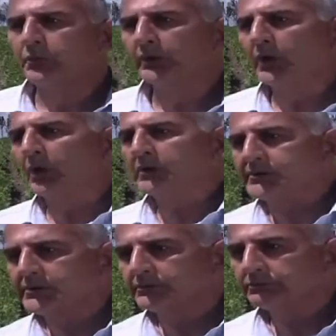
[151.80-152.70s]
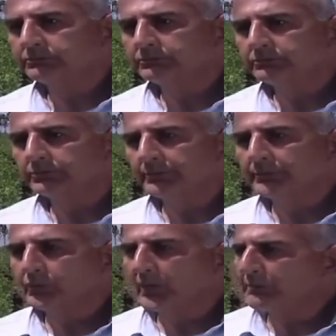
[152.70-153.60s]
pipe with holes.
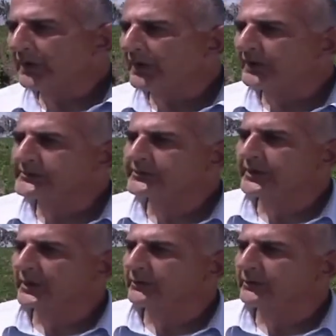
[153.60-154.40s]
Drip lines